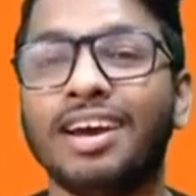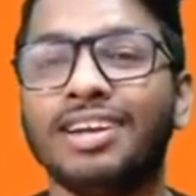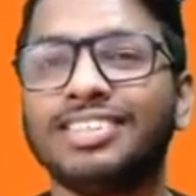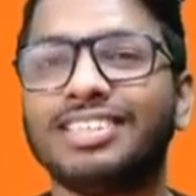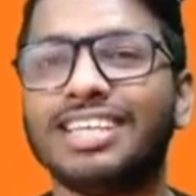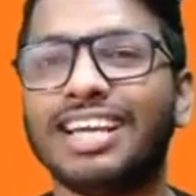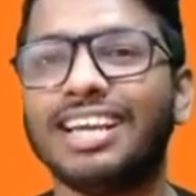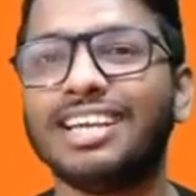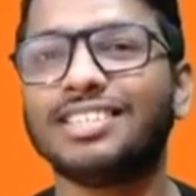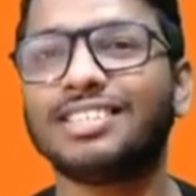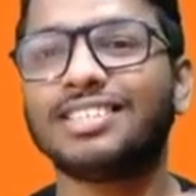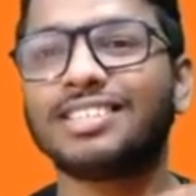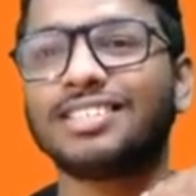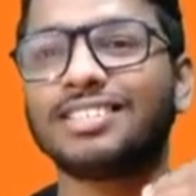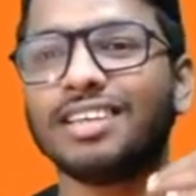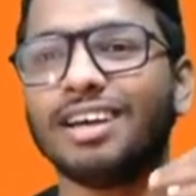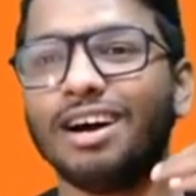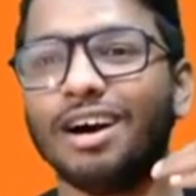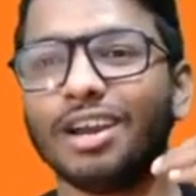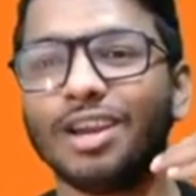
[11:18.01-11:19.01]
She
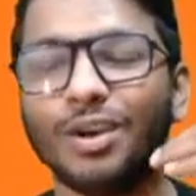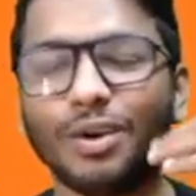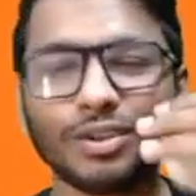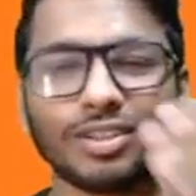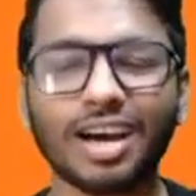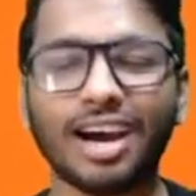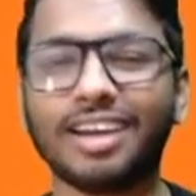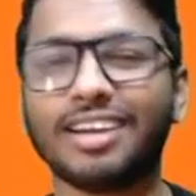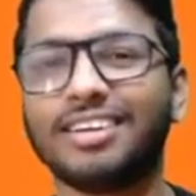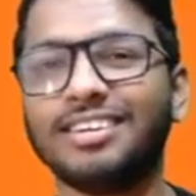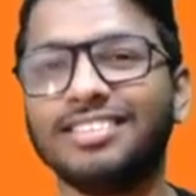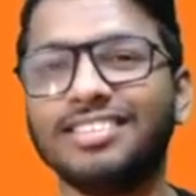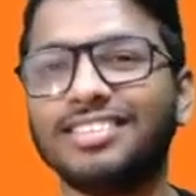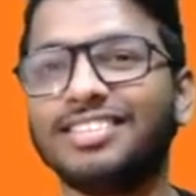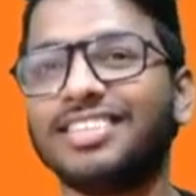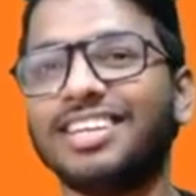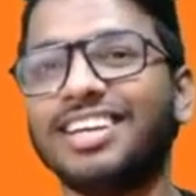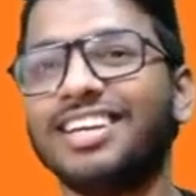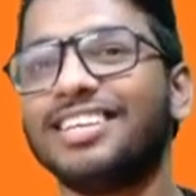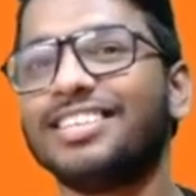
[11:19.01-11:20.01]
is a youth icon.
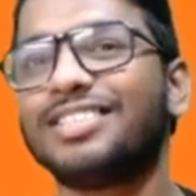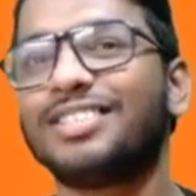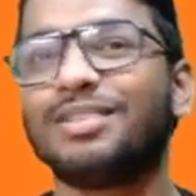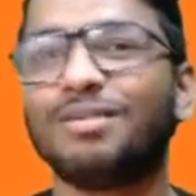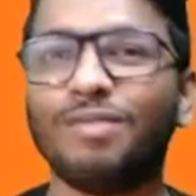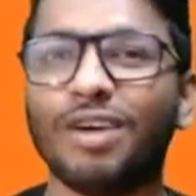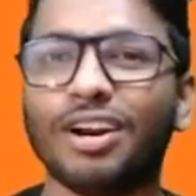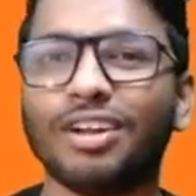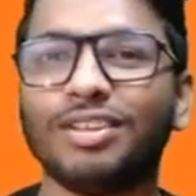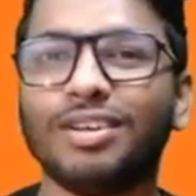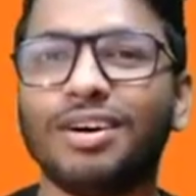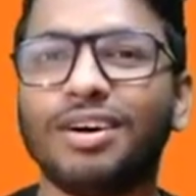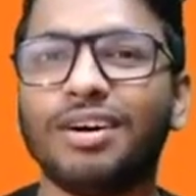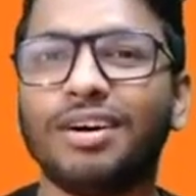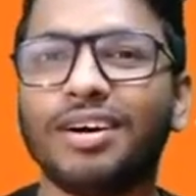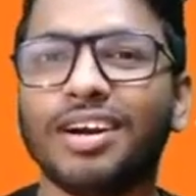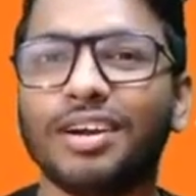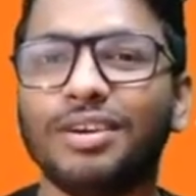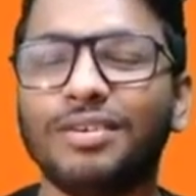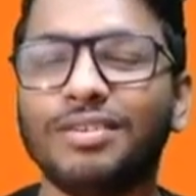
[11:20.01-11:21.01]
She is one of
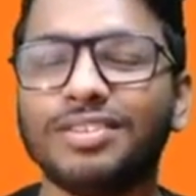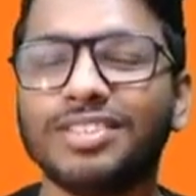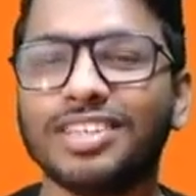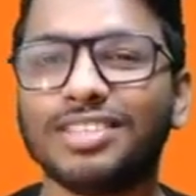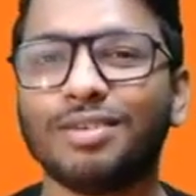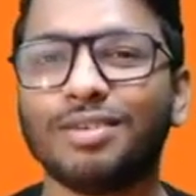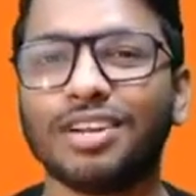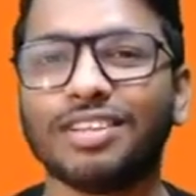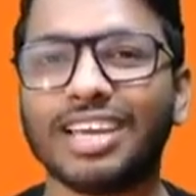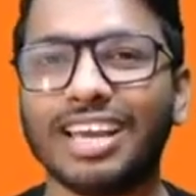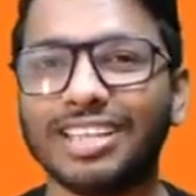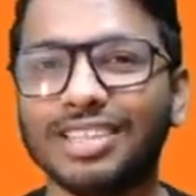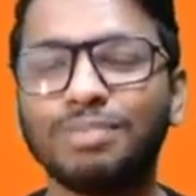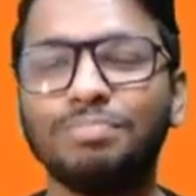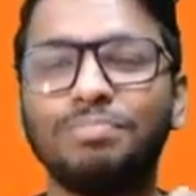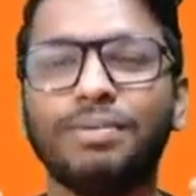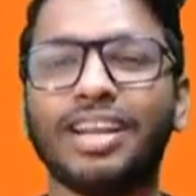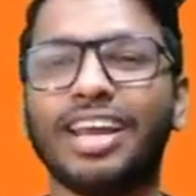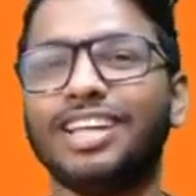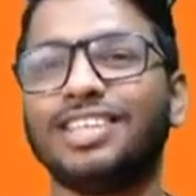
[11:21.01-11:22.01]
the she's one of the
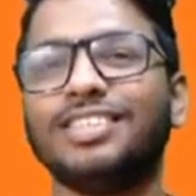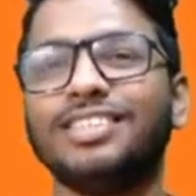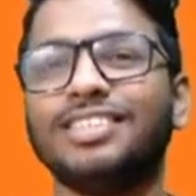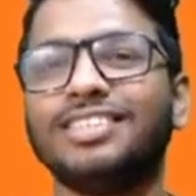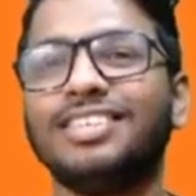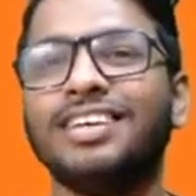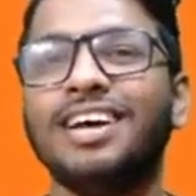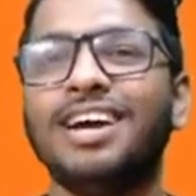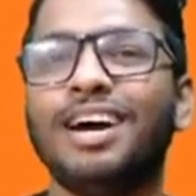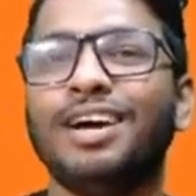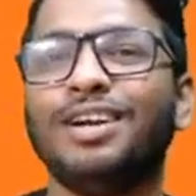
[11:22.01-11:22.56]
inspirations